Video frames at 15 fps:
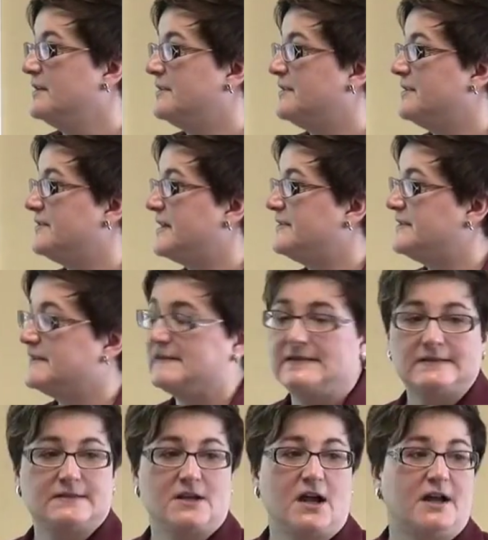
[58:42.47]
that this
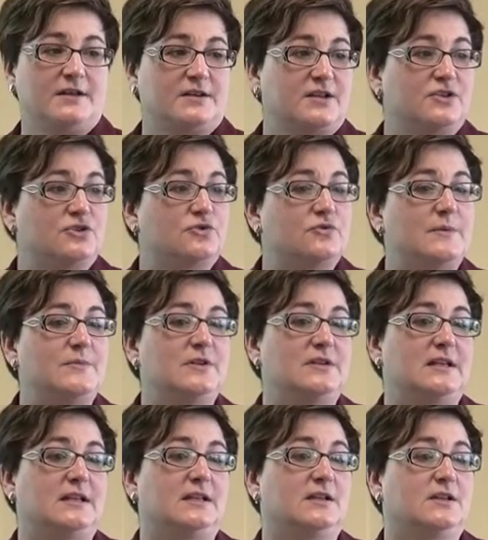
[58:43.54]
is not
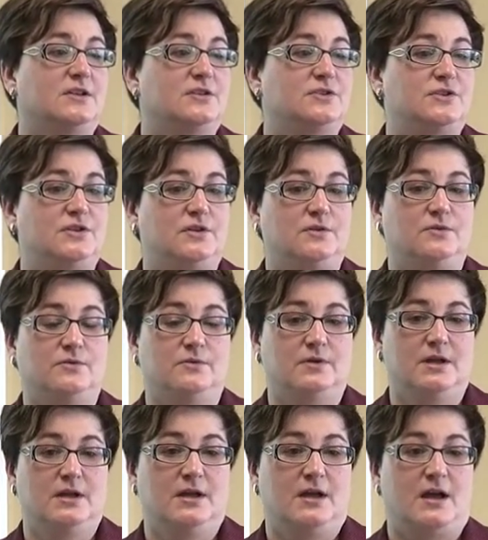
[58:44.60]
contributing to
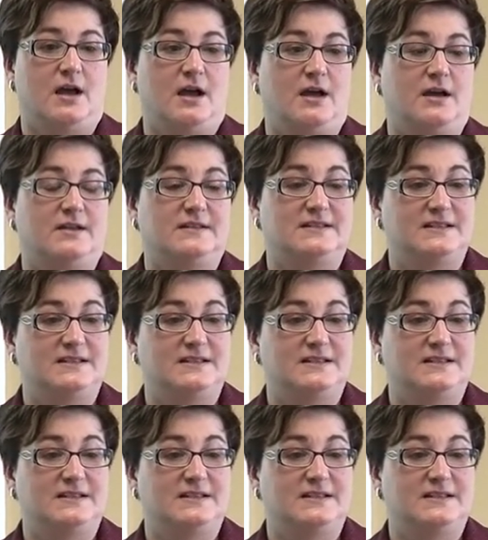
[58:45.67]
uh,